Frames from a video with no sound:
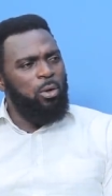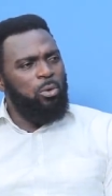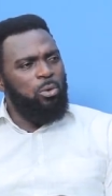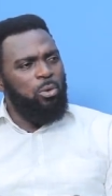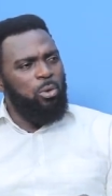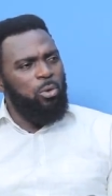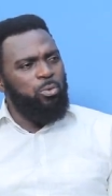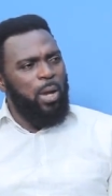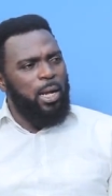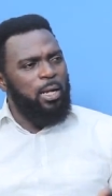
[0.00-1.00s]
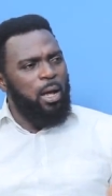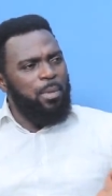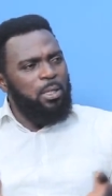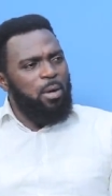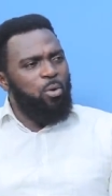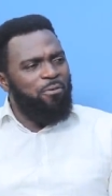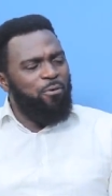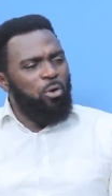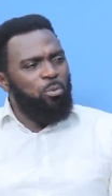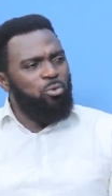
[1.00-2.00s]
oh, Yaranabe, young of
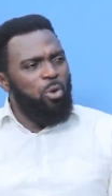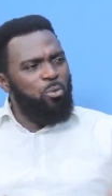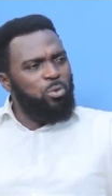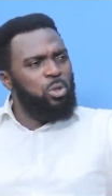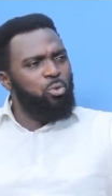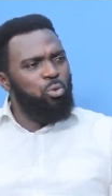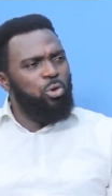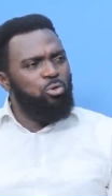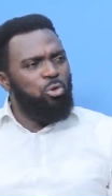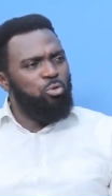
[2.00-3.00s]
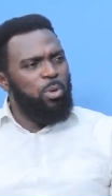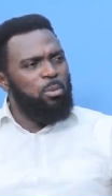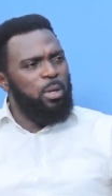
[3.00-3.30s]
four moons or more than Christos, when